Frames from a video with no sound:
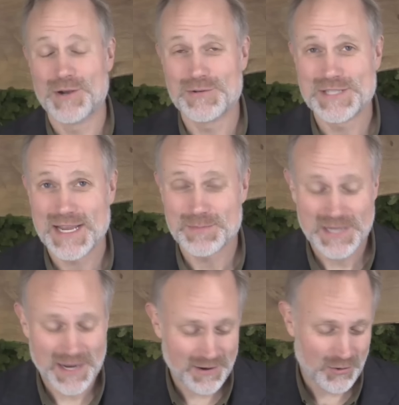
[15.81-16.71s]
your host, Adam
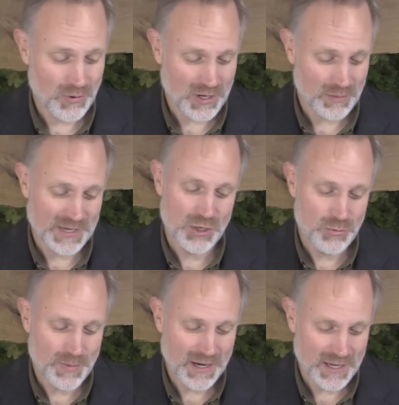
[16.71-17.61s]
Taggart, welcoming
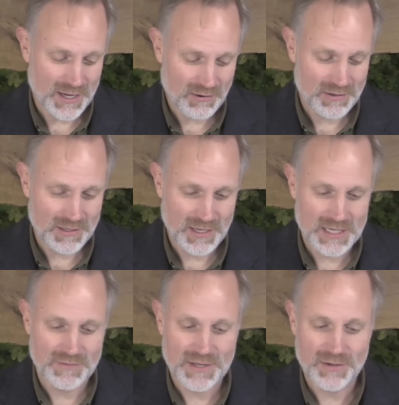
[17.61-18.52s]
you back here at the
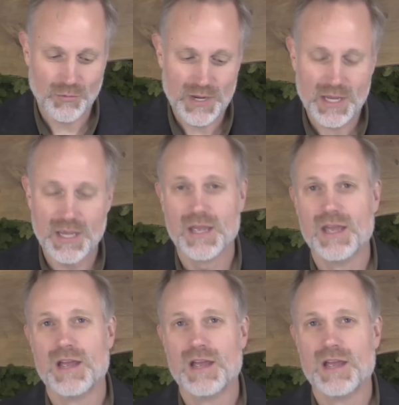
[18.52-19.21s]
end of another week